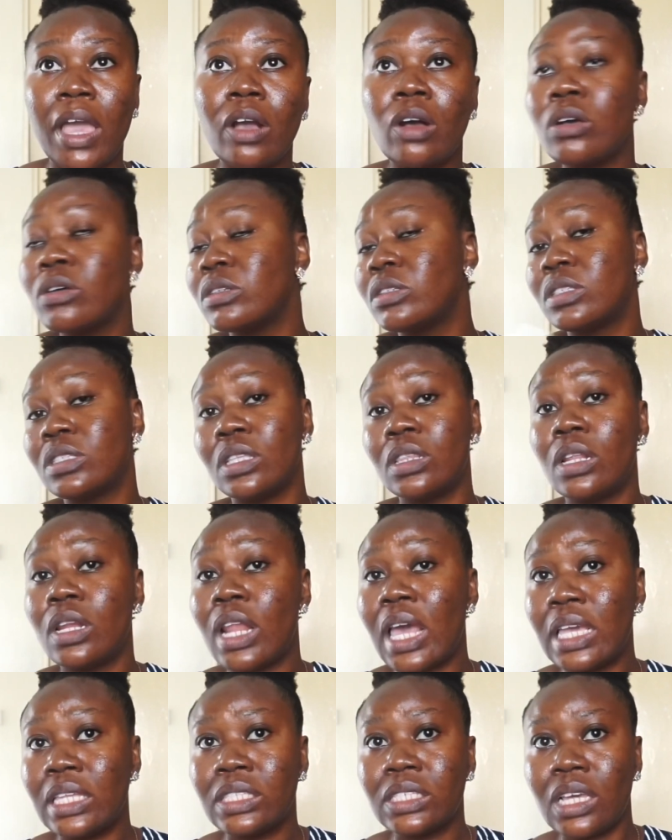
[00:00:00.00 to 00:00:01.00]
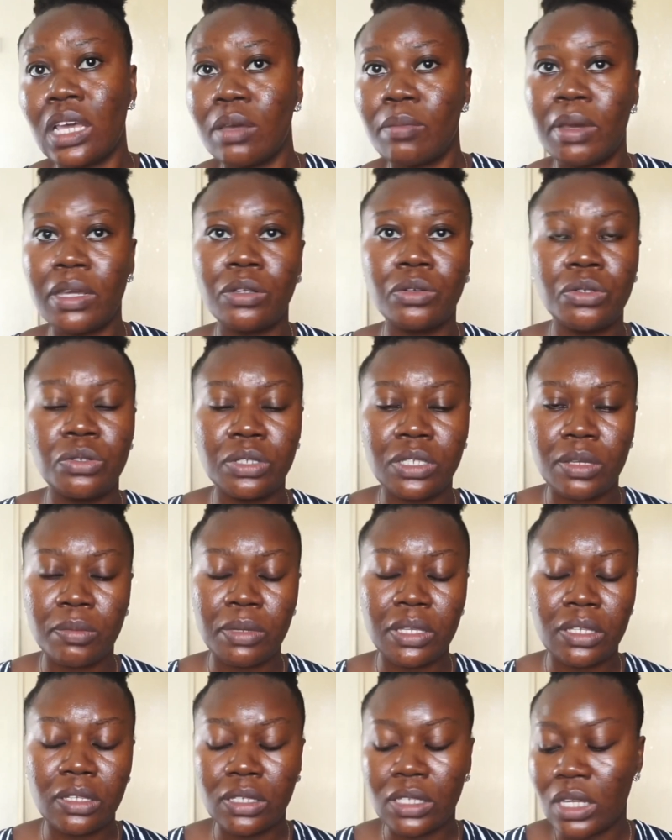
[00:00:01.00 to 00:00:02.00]
oils till the nighttime. I don't use
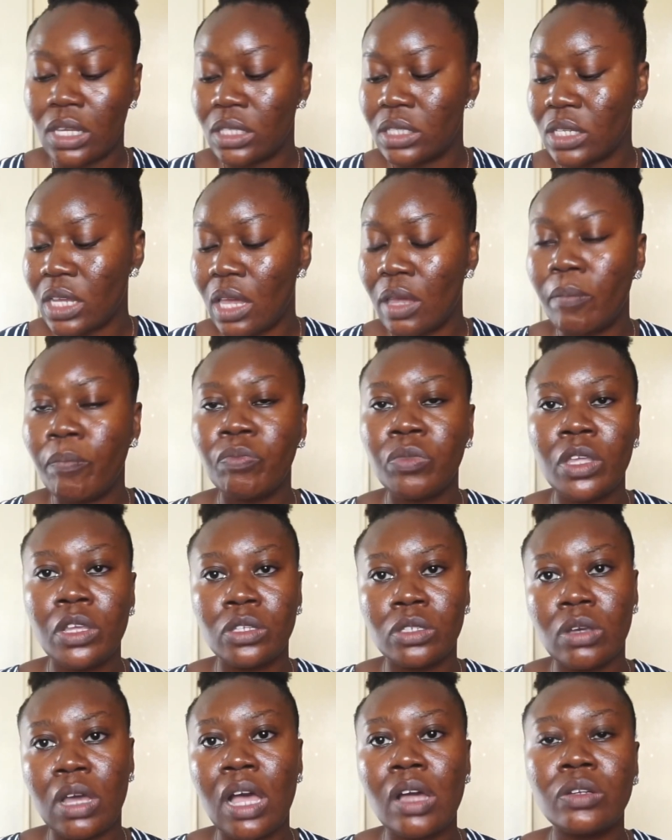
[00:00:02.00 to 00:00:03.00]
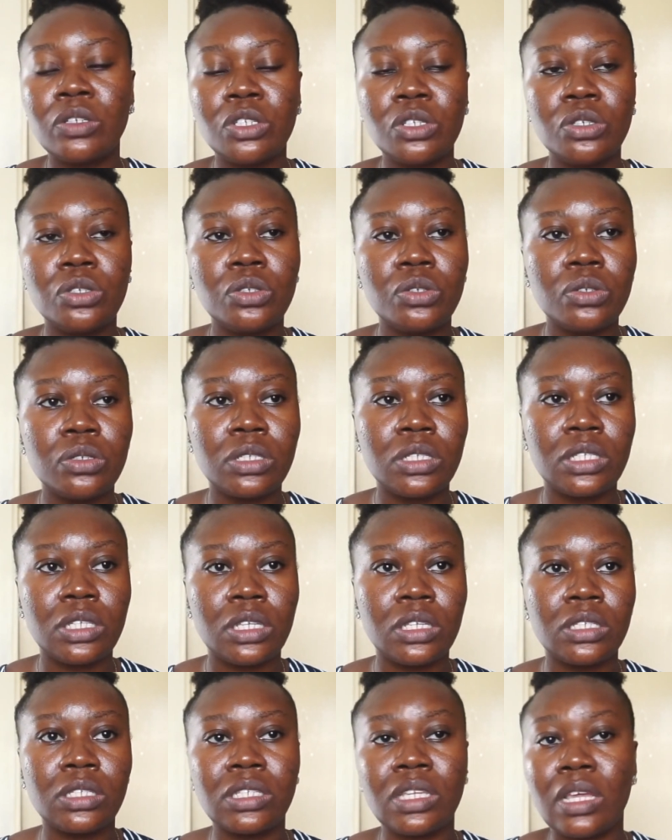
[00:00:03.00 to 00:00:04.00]
them in the daytime. So how do you use
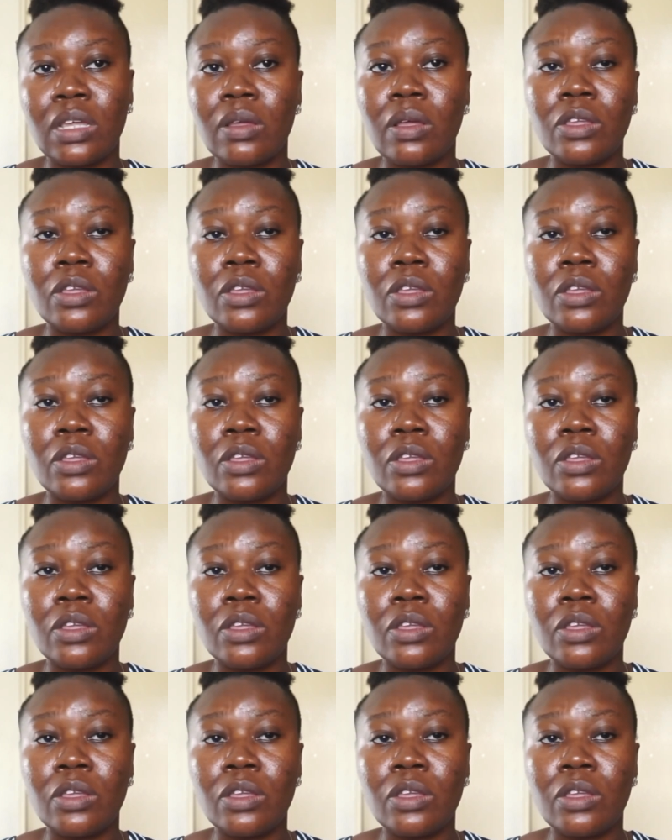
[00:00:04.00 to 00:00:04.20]
this?